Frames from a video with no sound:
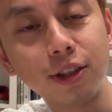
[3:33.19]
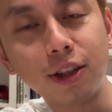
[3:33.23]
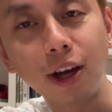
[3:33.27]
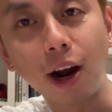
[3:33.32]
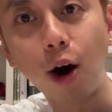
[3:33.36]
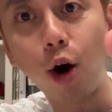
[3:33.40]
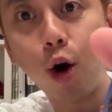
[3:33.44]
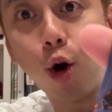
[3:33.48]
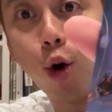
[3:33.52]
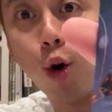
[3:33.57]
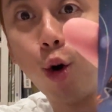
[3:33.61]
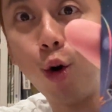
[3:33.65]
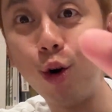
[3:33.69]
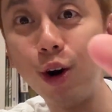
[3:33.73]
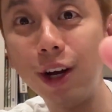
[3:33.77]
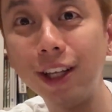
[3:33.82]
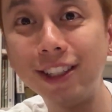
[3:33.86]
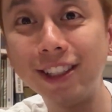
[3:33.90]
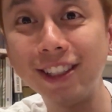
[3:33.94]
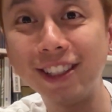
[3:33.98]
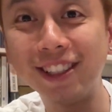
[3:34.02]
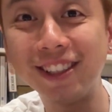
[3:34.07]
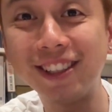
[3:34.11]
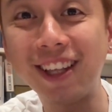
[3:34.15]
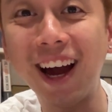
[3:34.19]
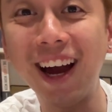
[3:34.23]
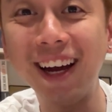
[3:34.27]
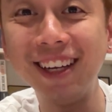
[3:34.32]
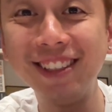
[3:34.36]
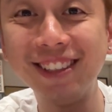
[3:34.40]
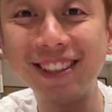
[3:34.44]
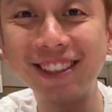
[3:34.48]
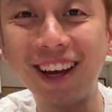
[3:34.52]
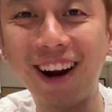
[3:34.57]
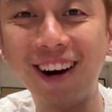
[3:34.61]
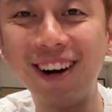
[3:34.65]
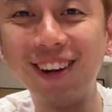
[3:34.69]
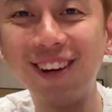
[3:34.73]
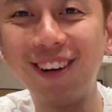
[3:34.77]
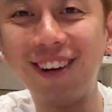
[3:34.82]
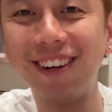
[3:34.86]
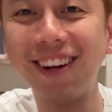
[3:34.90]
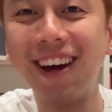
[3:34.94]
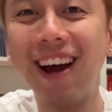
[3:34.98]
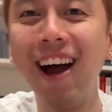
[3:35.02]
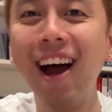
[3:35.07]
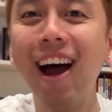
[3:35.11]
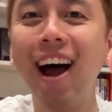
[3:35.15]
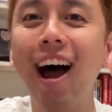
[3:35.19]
Oh, it's a signed Star-Lord.